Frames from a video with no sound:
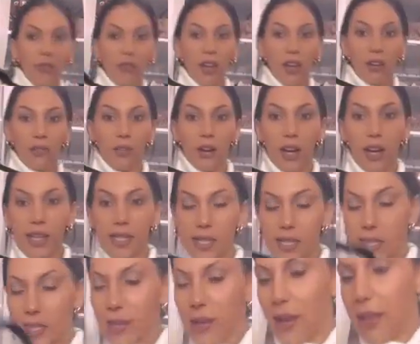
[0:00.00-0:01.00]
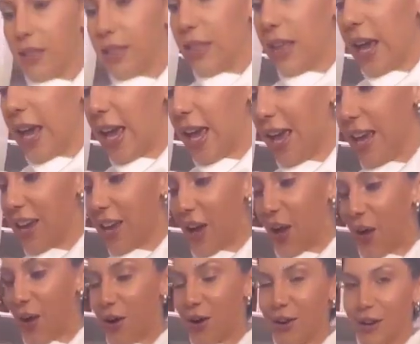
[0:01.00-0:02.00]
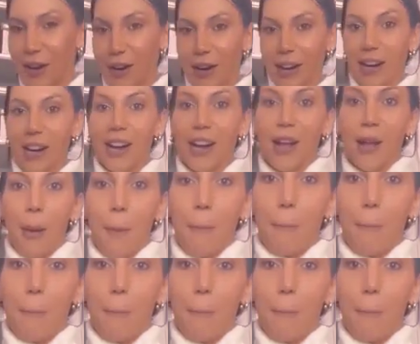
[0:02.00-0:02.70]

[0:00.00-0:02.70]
my favorites. They are